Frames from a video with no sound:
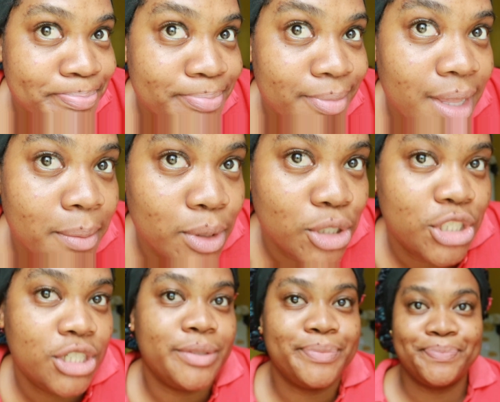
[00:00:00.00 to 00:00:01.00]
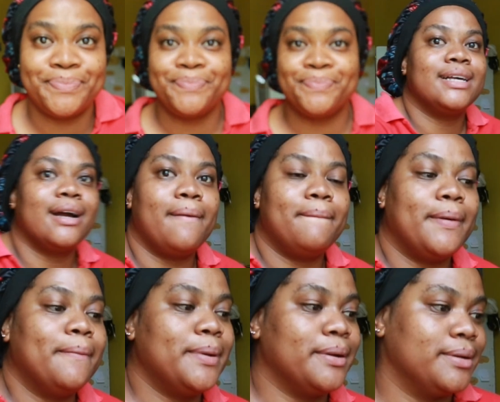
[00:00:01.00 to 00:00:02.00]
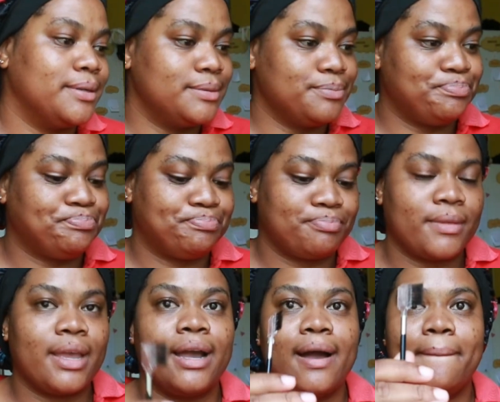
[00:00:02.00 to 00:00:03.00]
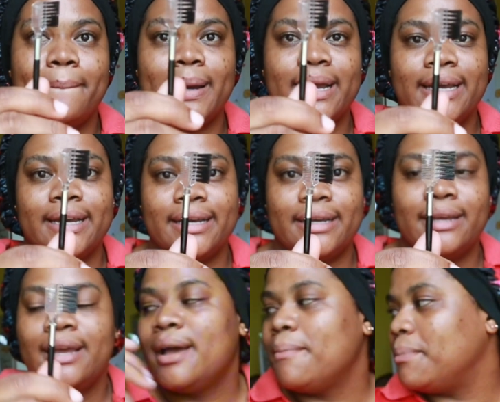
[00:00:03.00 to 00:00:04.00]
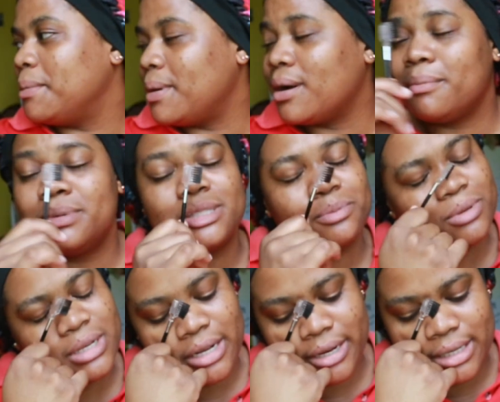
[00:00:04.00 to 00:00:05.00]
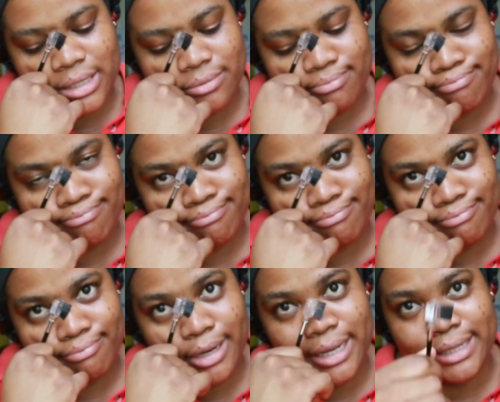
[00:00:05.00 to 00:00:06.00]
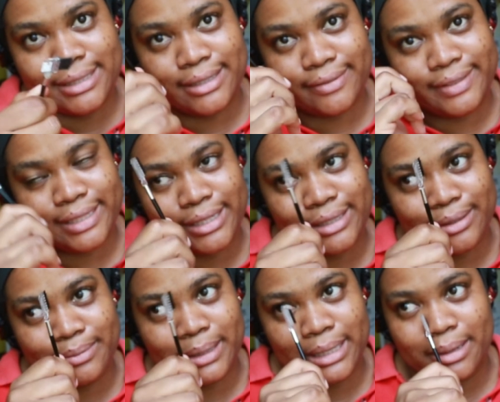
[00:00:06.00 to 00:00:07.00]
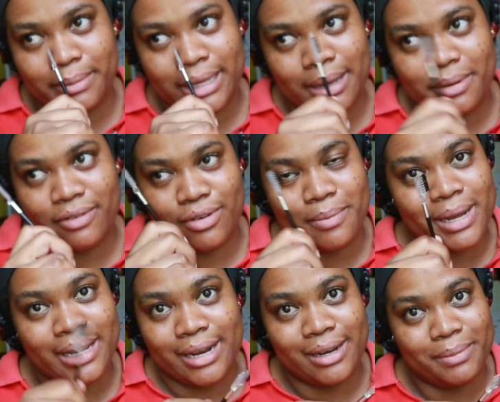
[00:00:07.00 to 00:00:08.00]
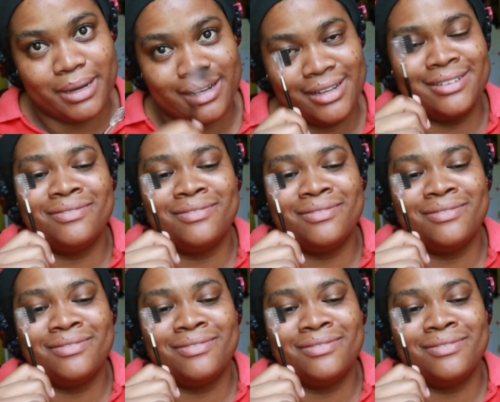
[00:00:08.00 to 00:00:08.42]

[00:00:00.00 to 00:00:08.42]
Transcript: They bushy. So I got my mirror. I got my pack up my spool already. I'm gonna intend to take it out back, and my camera go back in the bag.